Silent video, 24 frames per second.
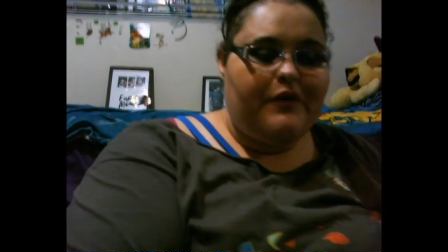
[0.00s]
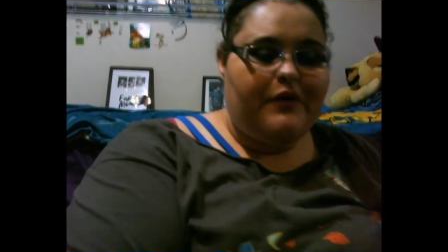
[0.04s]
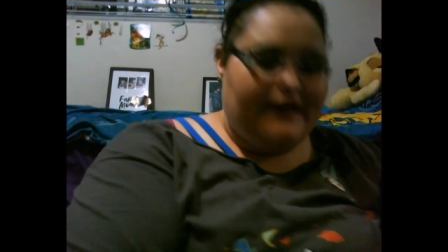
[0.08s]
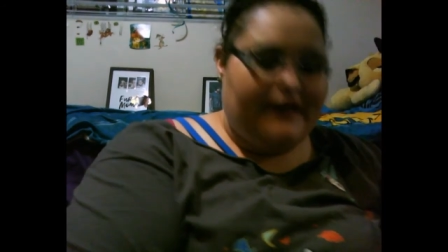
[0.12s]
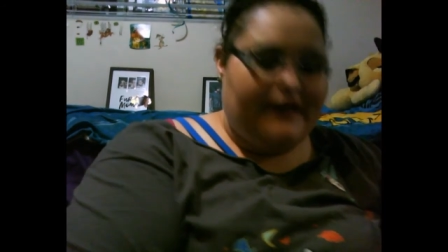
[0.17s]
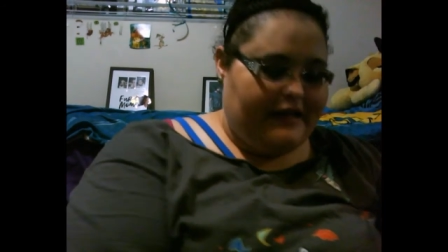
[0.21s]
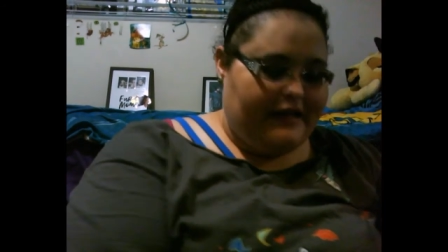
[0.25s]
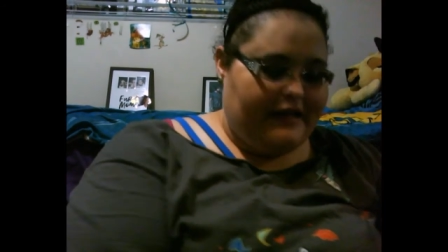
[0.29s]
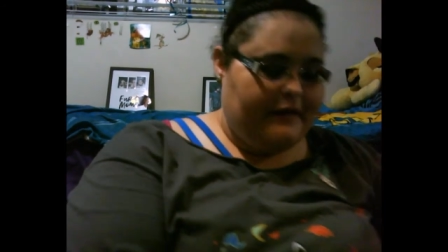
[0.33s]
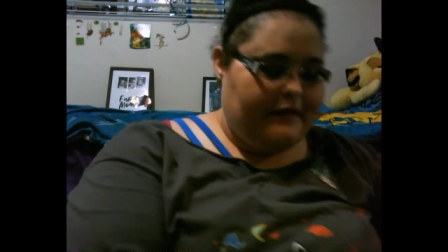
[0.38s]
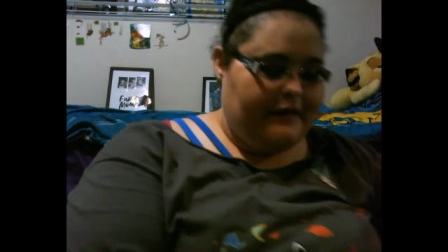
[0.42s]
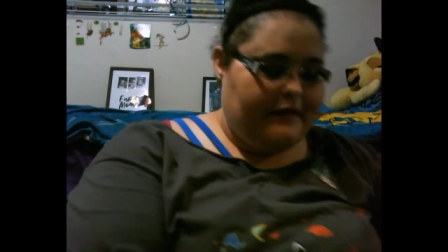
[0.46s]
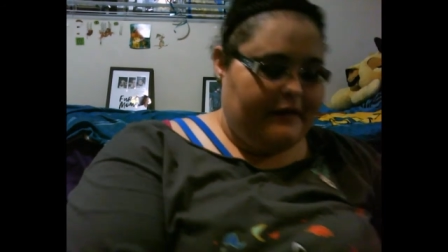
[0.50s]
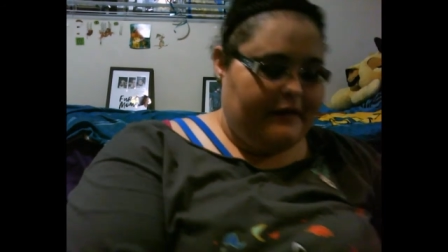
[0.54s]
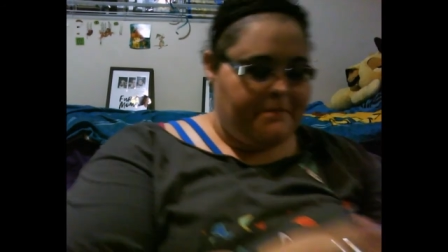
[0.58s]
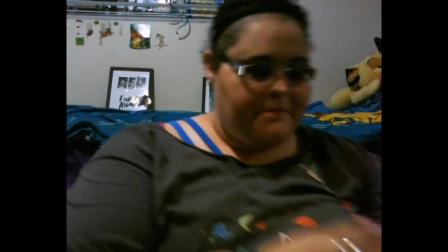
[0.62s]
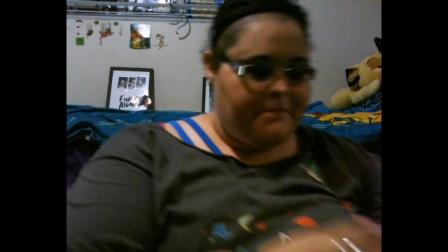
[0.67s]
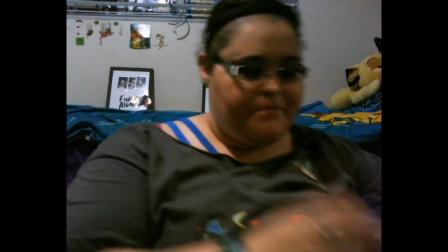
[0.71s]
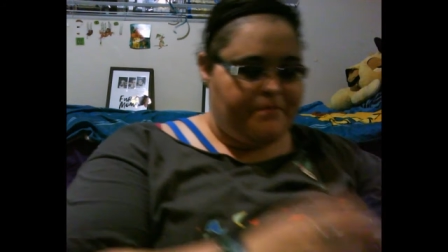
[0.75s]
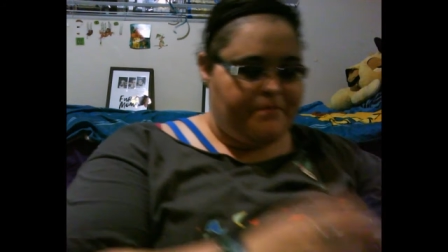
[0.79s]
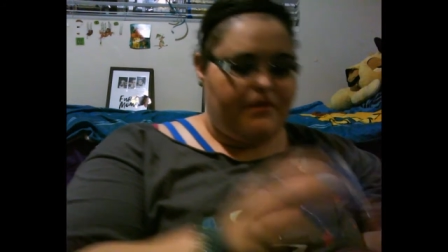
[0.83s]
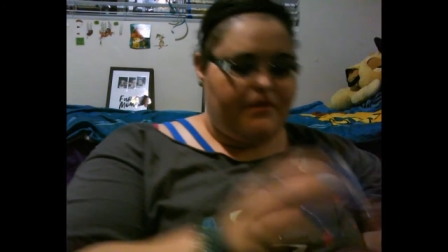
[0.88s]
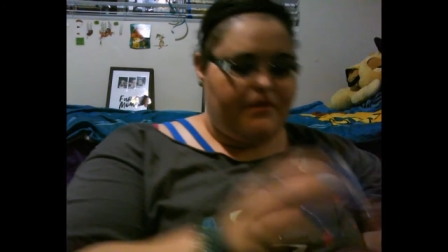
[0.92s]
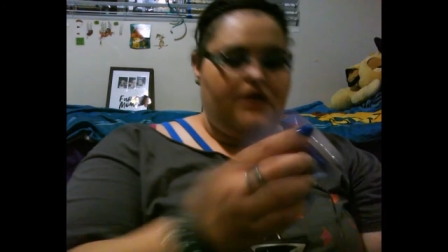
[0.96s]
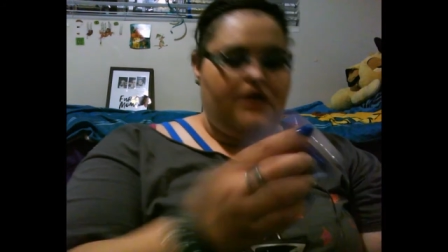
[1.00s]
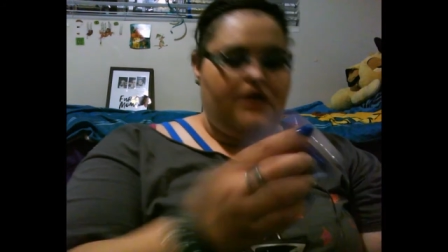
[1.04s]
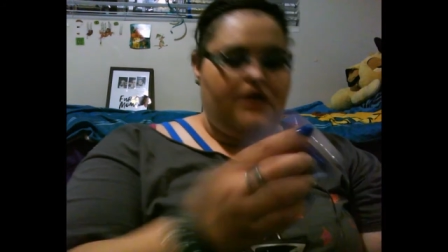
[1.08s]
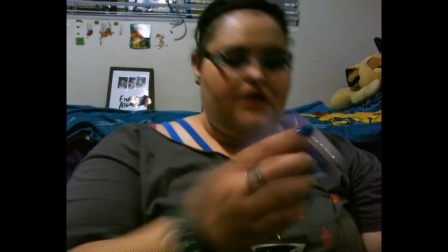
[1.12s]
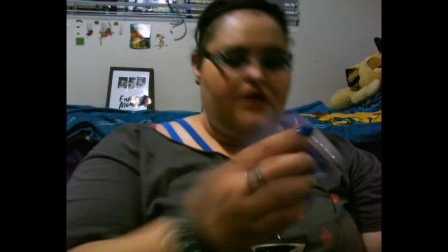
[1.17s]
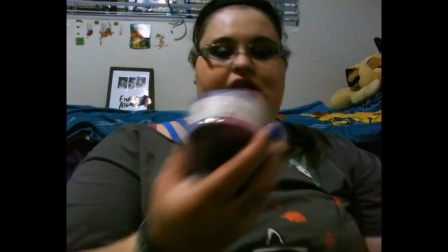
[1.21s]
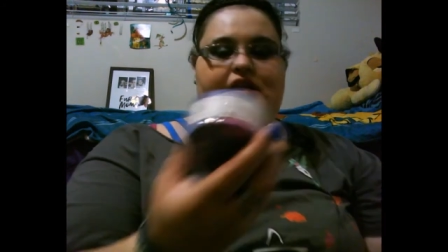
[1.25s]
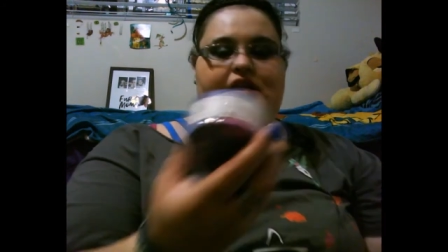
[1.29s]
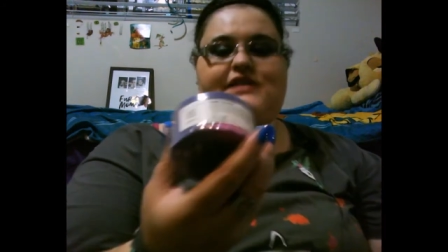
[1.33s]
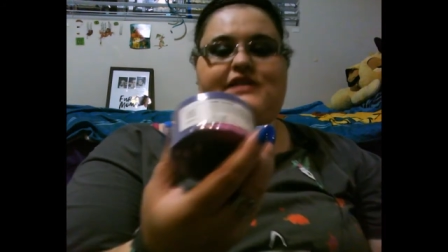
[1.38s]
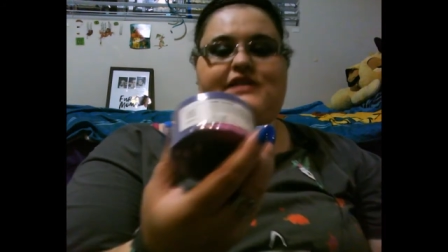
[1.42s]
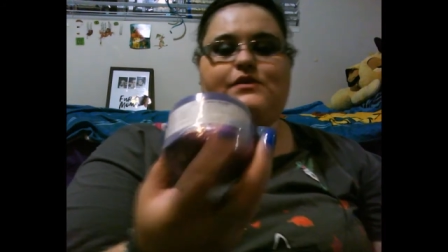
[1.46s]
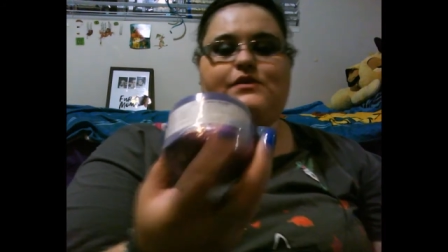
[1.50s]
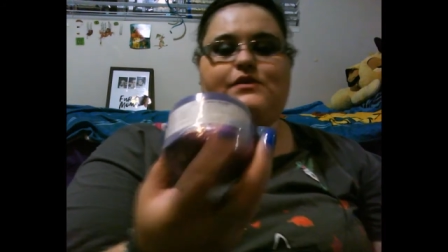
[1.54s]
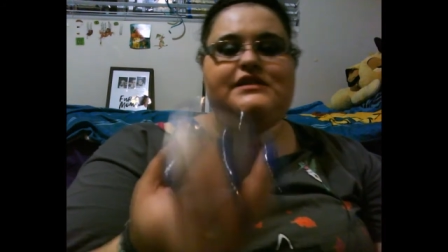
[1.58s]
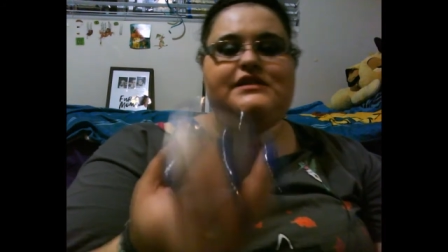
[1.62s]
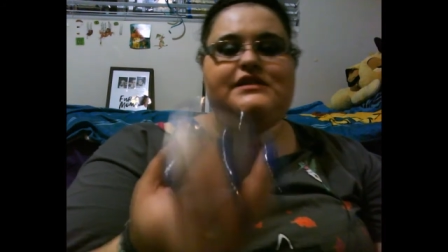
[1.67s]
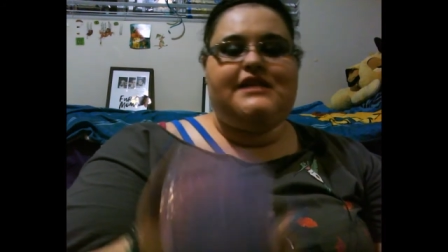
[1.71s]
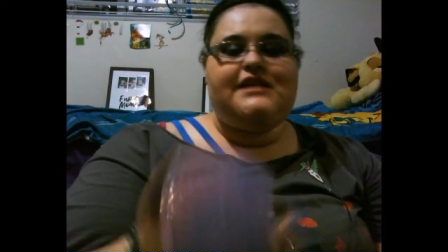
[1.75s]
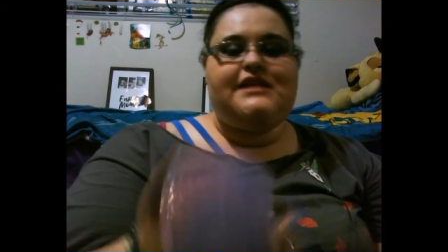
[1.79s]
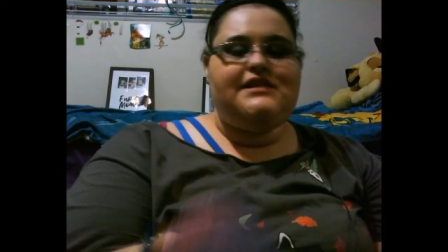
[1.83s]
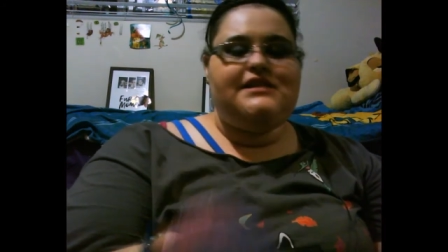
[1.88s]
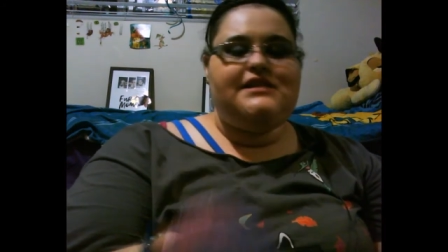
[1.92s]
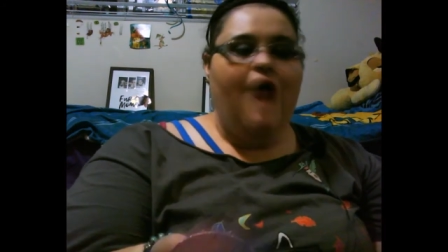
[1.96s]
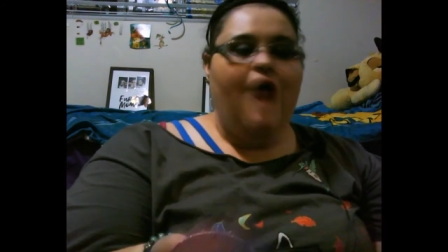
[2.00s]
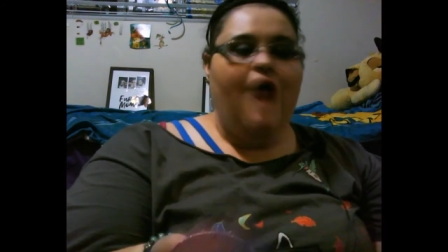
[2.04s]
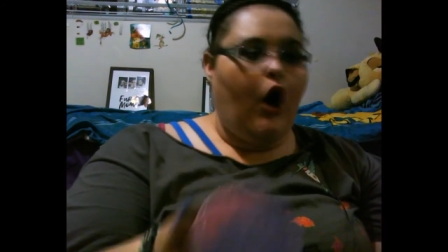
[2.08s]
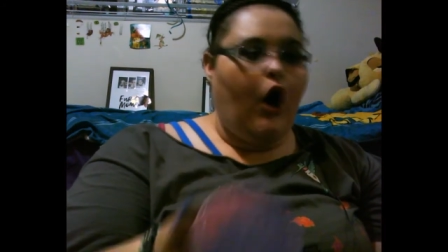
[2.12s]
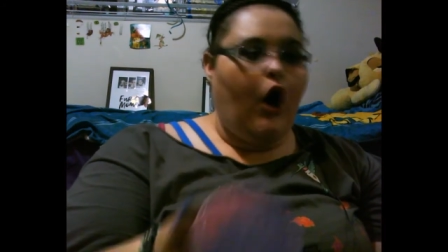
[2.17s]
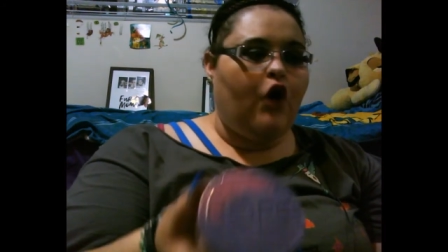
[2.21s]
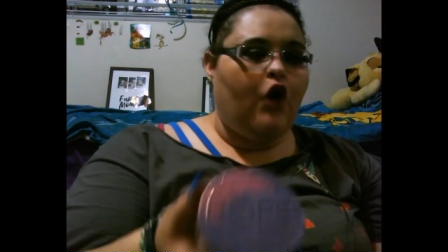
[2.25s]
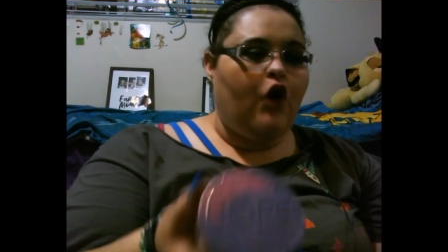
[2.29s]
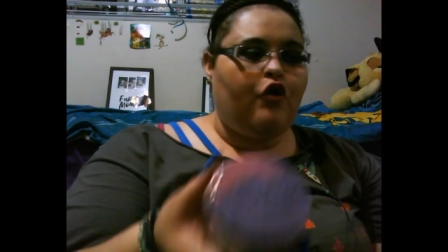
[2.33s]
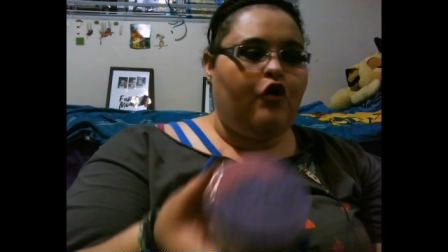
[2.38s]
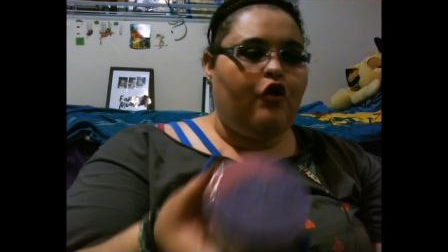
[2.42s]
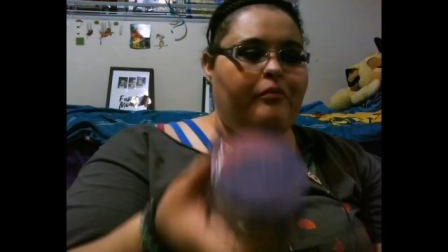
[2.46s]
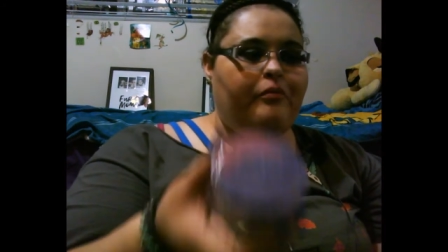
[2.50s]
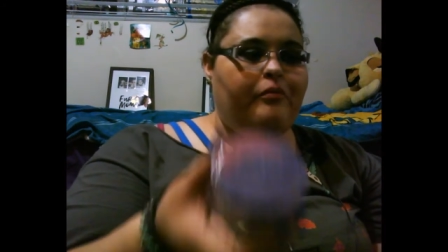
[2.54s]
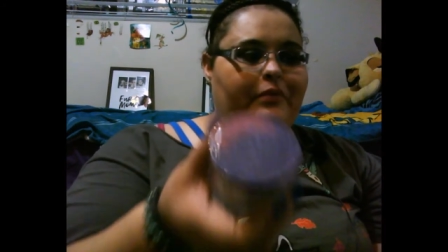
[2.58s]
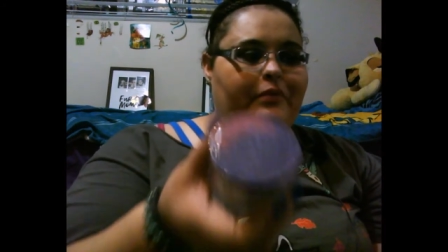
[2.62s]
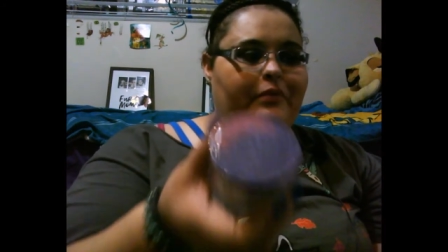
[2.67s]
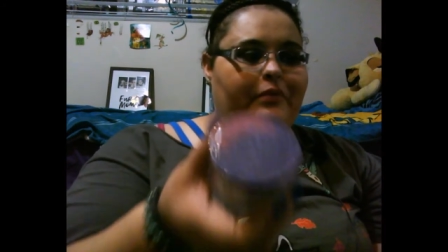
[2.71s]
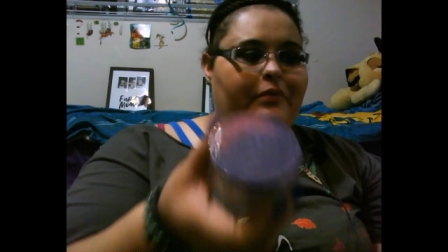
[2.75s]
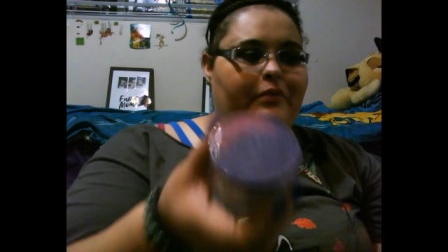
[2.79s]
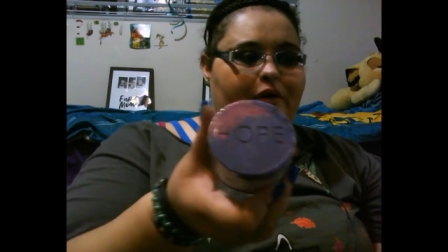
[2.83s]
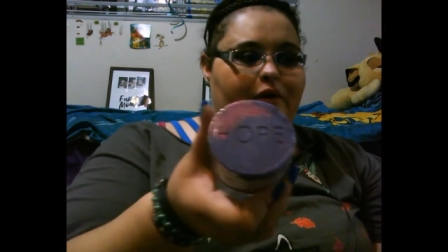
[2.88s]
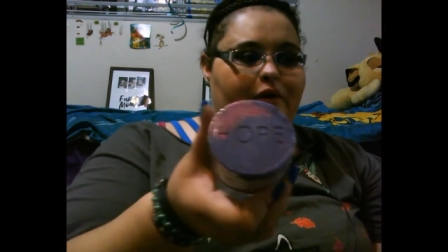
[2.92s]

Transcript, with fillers: pretty. This one says hope